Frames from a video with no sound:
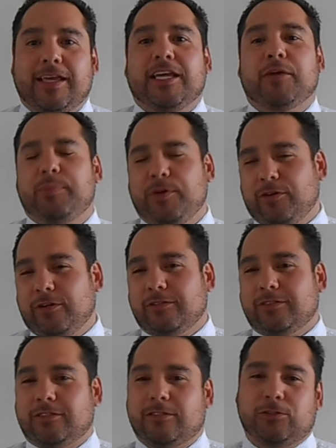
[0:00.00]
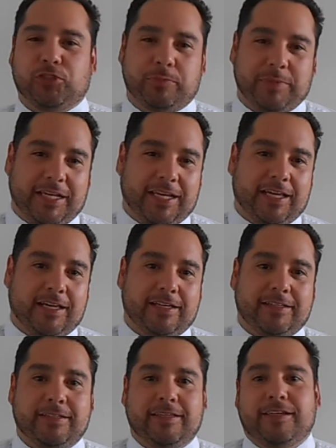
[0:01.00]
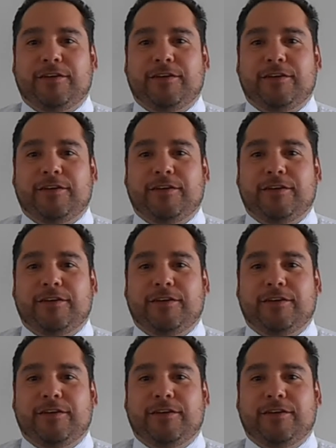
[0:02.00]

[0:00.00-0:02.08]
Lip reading: Computers, social media,